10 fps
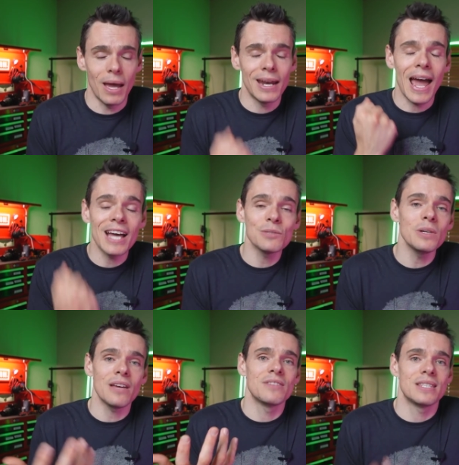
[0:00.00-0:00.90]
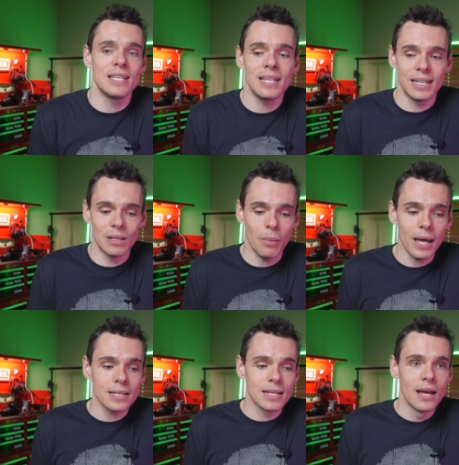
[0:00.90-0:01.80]
And as we have seen in the
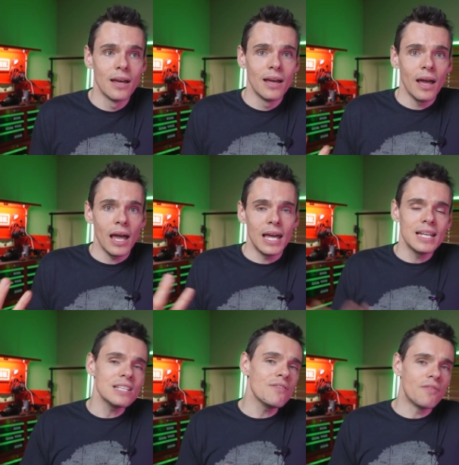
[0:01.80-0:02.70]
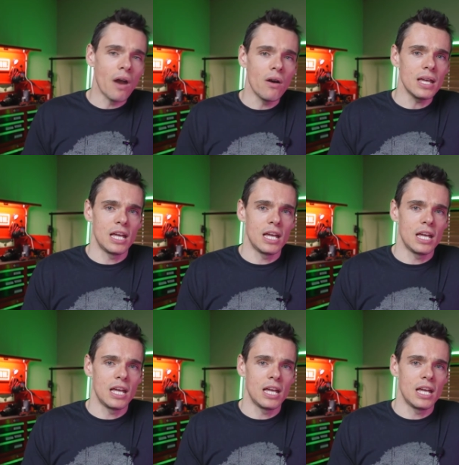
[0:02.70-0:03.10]
past, it is a very